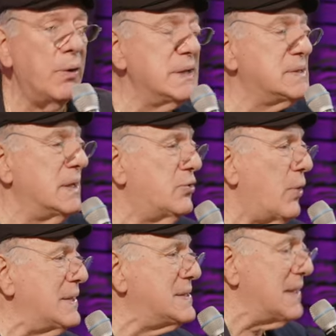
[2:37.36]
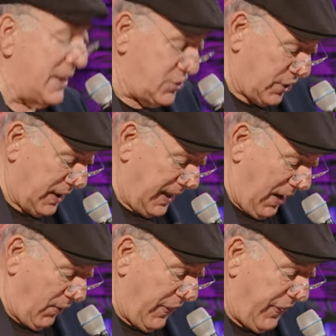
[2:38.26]
is the translation.
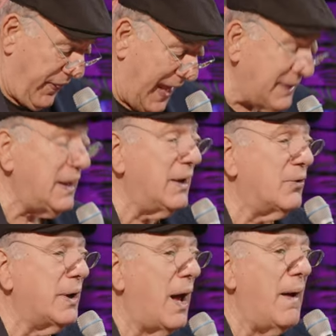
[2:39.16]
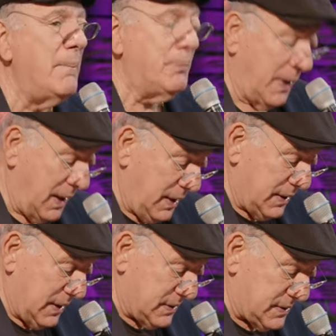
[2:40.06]
Now that area,
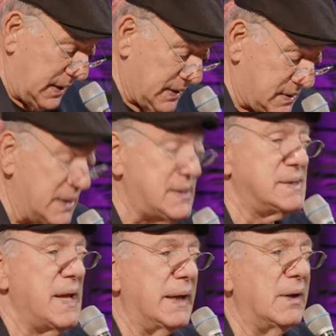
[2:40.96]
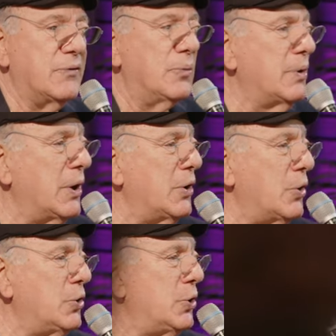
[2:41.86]
since this is taken from the
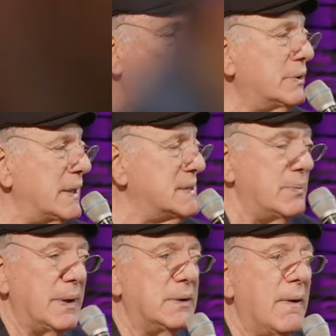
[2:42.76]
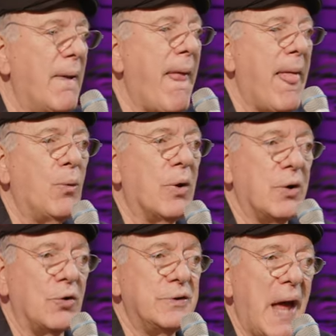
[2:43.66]
Old Testament, we're
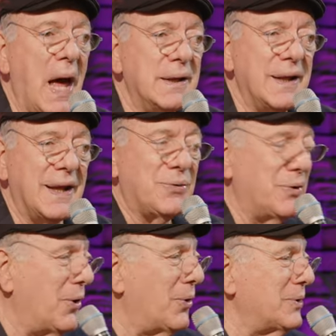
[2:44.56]
not done yet with the Old